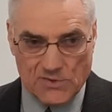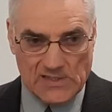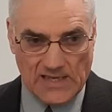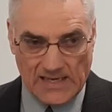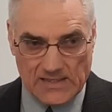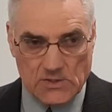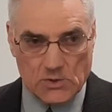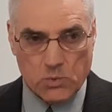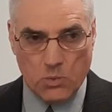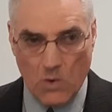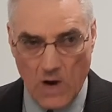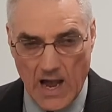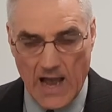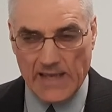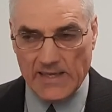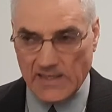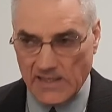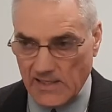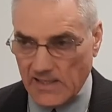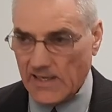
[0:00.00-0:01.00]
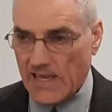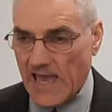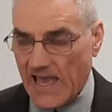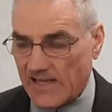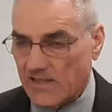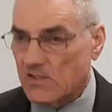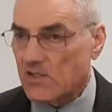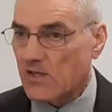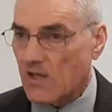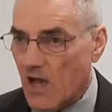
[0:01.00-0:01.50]
That's why he
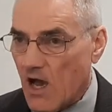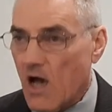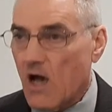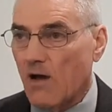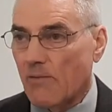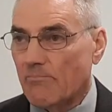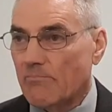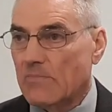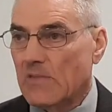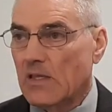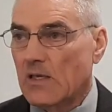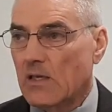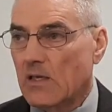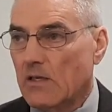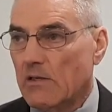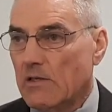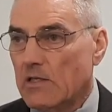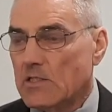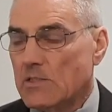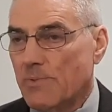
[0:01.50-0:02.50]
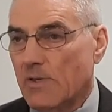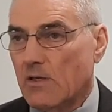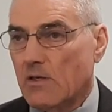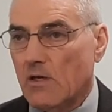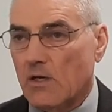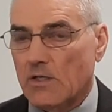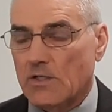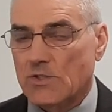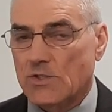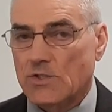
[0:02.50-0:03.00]
had to come, is
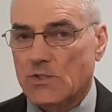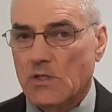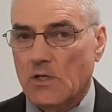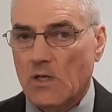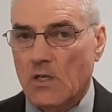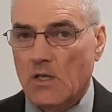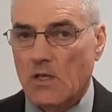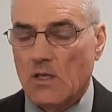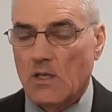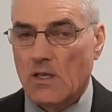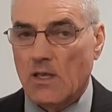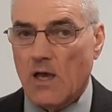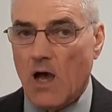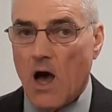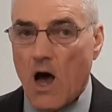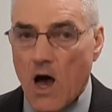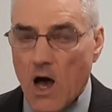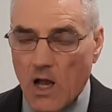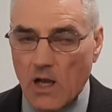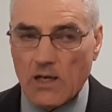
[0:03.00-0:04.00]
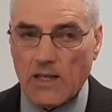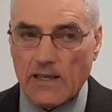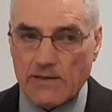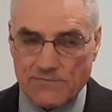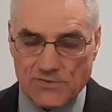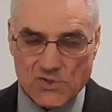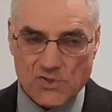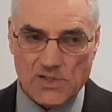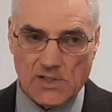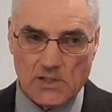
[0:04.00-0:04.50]
because all
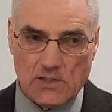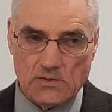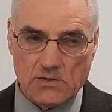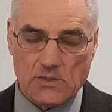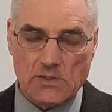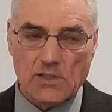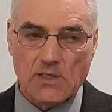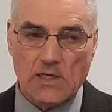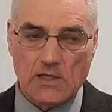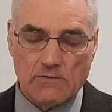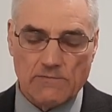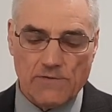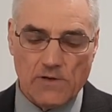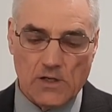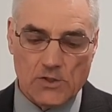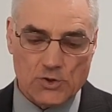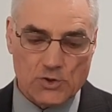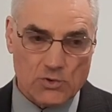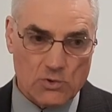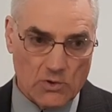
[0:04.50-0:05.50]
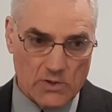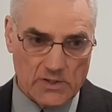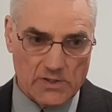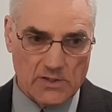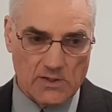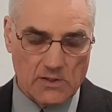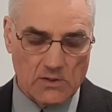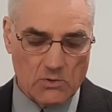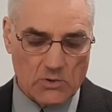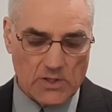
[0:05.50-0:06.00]
have sinned and fall short of
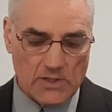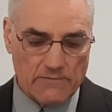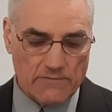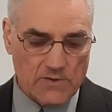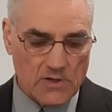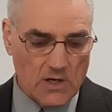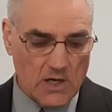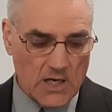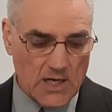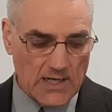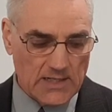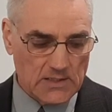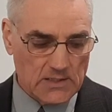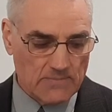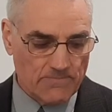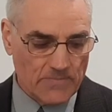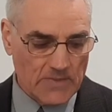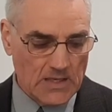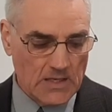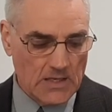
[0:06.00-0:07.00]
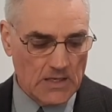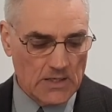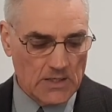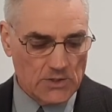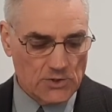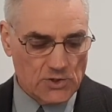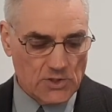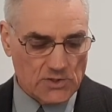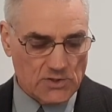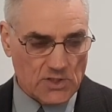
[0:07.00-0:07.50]
the glory of God.
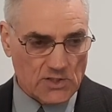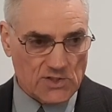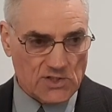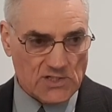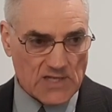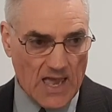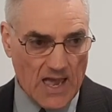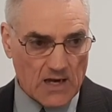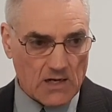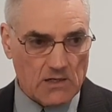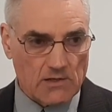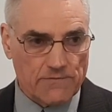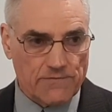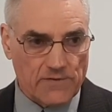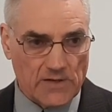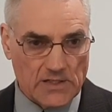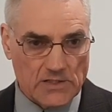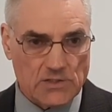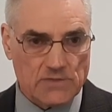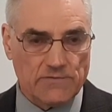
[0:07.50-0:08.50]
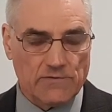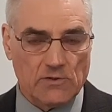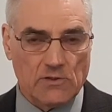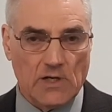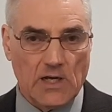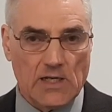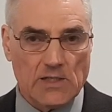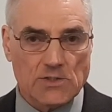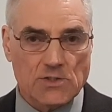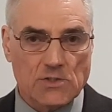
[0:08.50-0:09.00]
Jesus' sacrifice
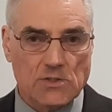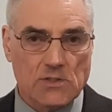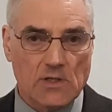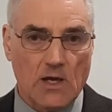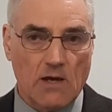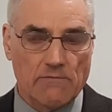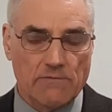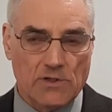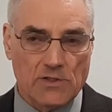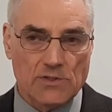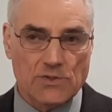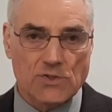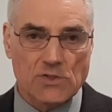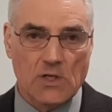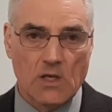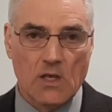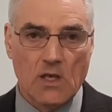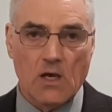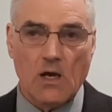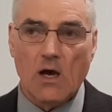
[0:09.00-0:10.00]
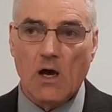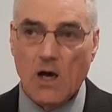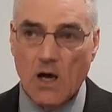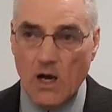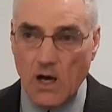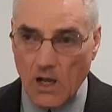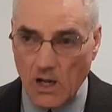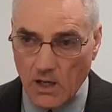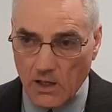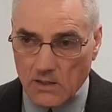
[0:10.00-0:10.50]
for us covers
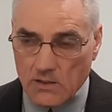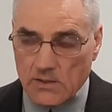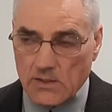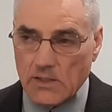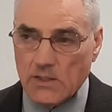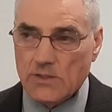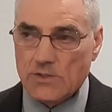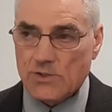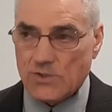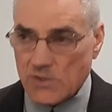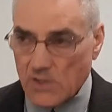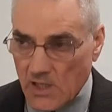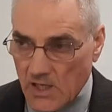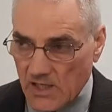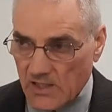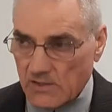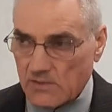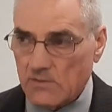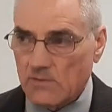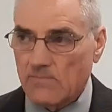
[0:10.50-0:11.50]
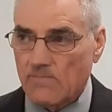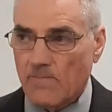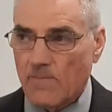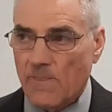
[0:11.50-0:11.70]
all sin.